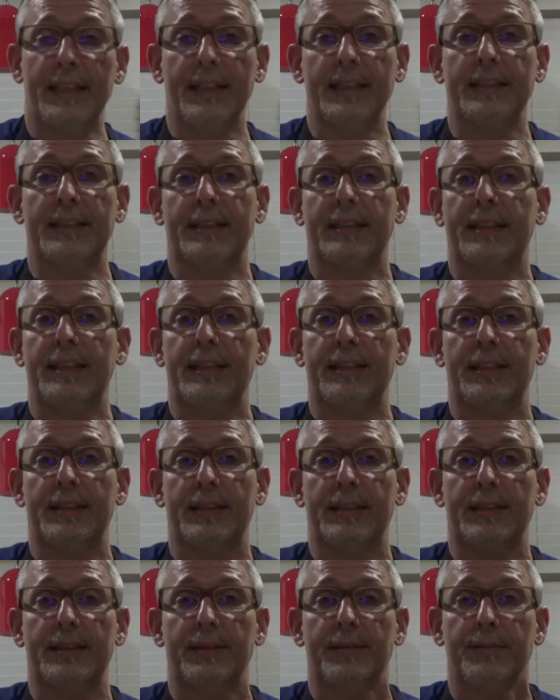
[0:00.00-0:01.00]
it's going
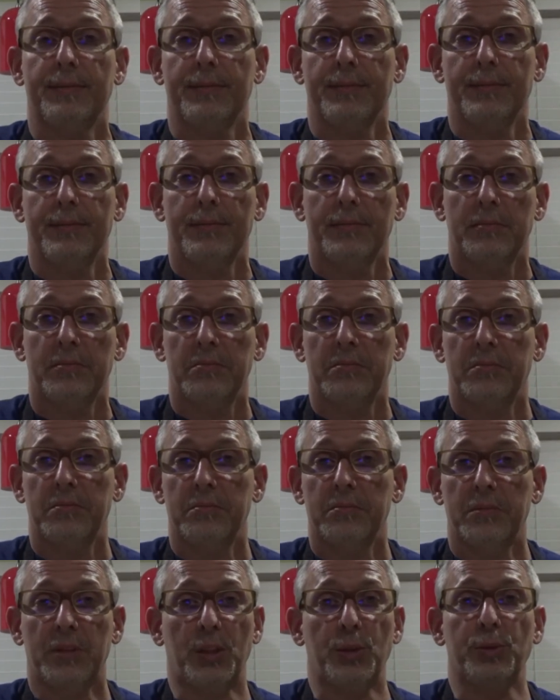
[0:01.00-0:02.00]
to
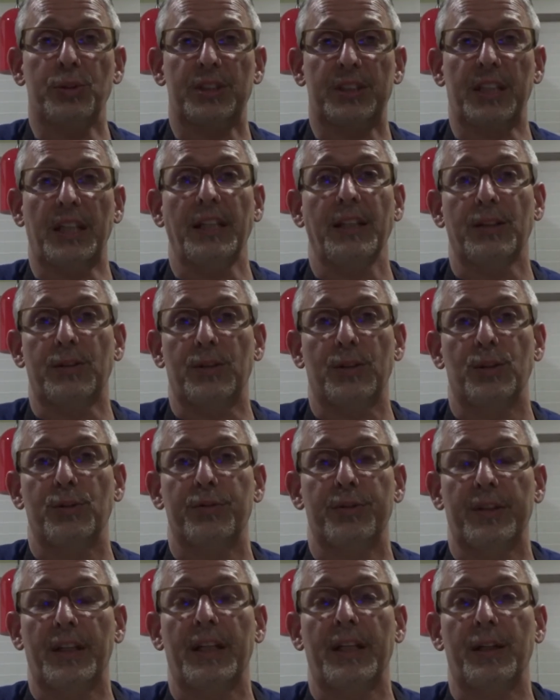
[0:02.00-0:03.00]
go stale
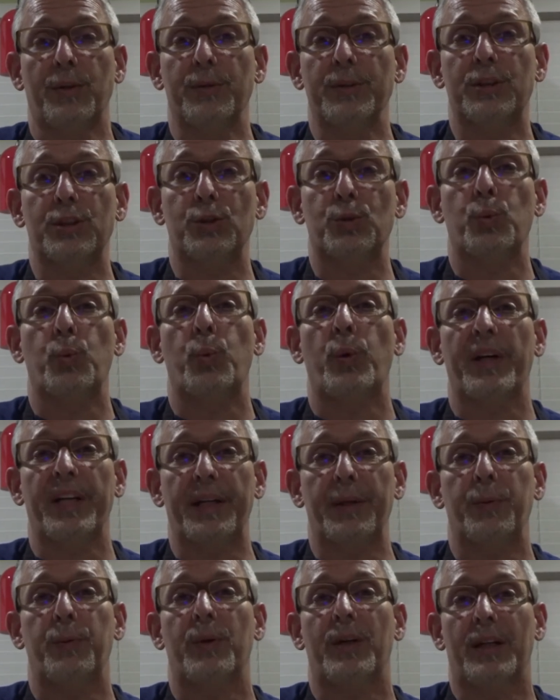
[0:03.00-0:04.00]
overnight, which is what
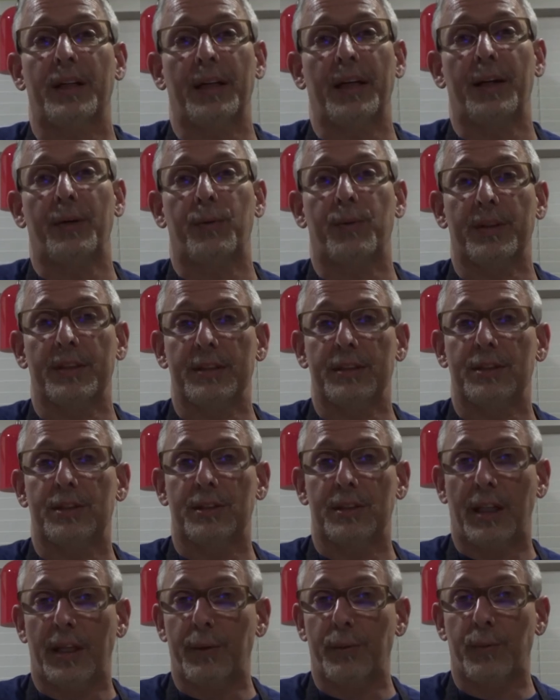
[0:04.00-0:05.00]
I want.
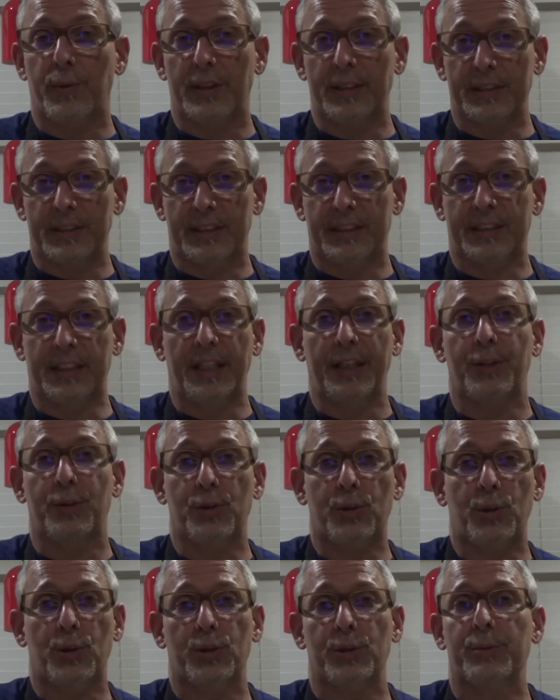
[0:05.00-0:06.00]
I want stale
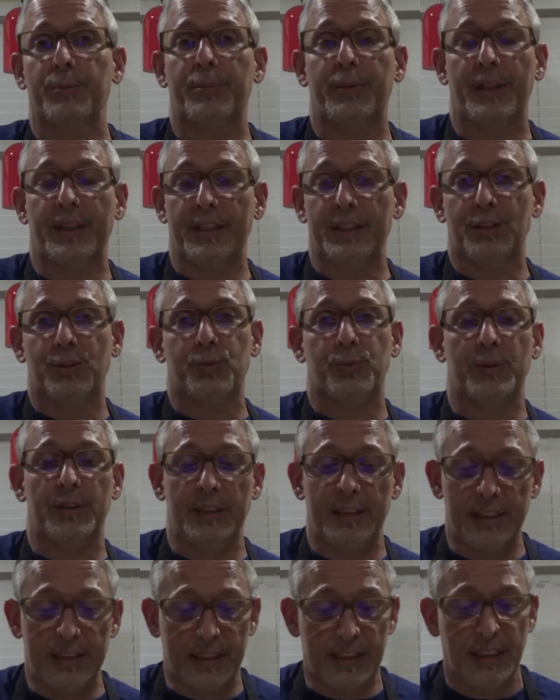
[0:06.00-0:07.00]
cornbread. It's
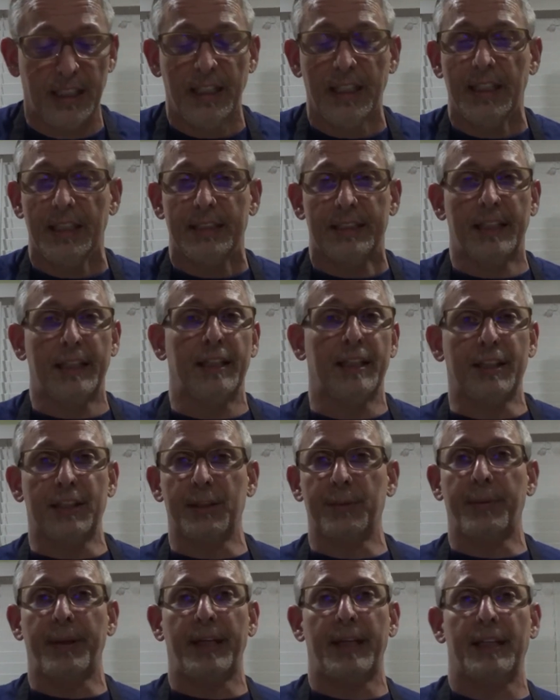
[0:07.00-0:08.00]
really easy. Take it out
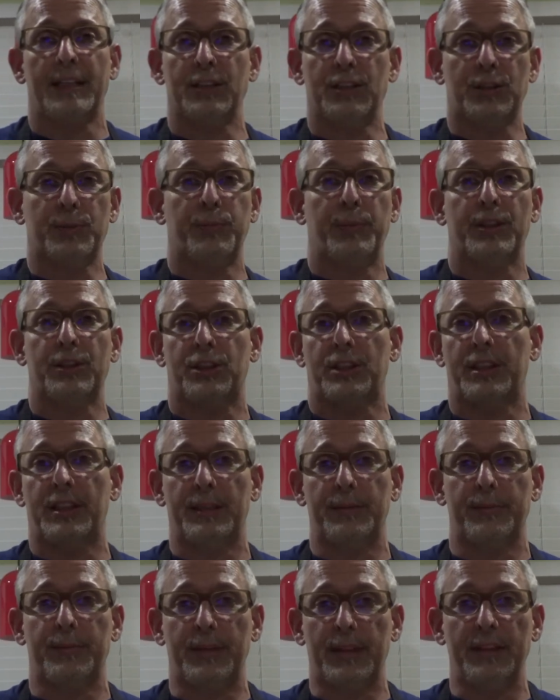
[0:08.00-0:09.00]
of the pan, just mush it
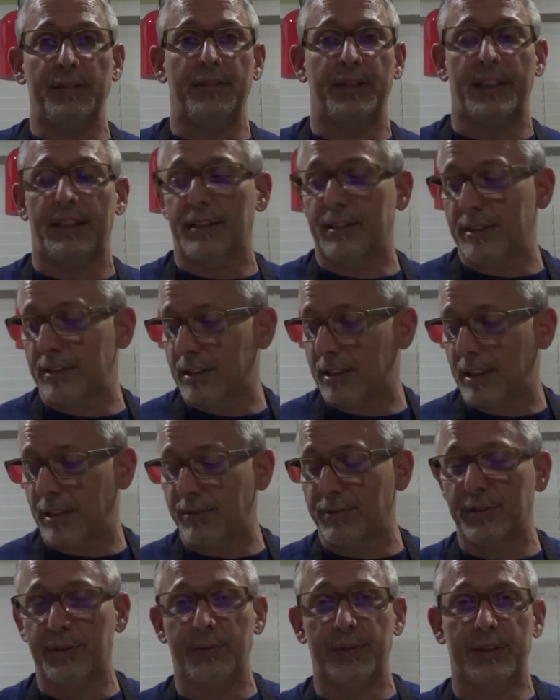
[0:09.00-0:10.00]
up, leave it out,
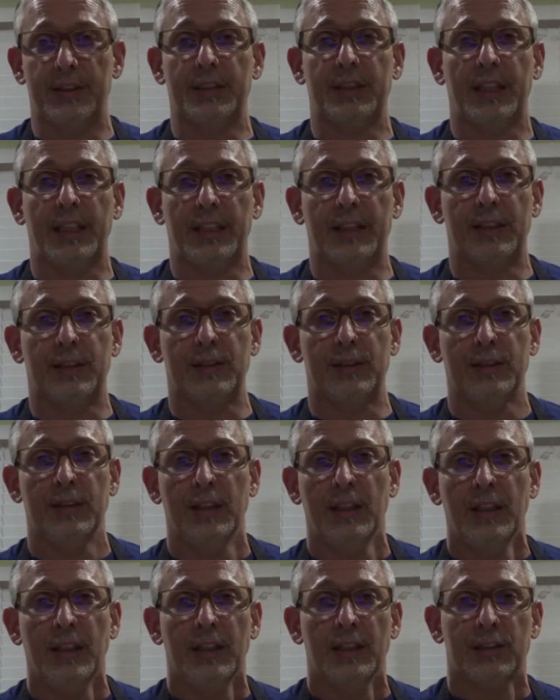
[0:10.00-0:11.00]
cover it with a towel.
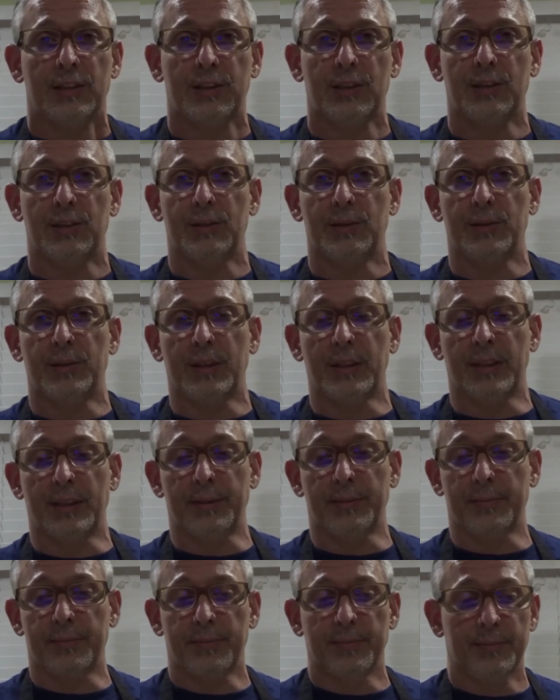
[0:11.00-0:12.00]

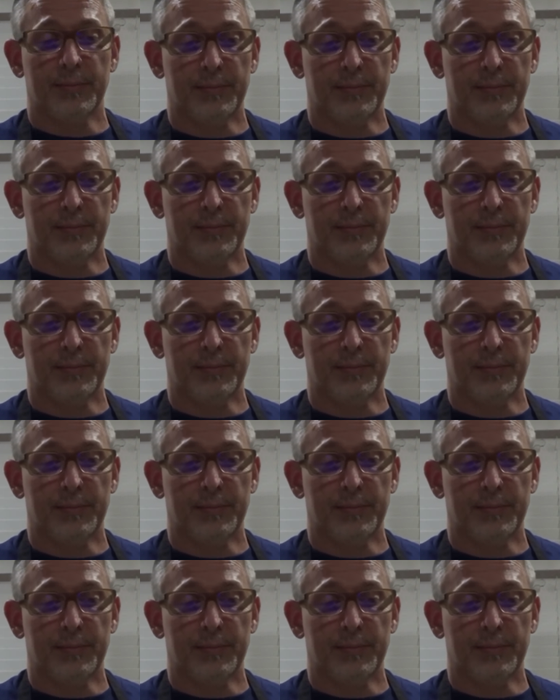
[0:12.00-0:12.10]
So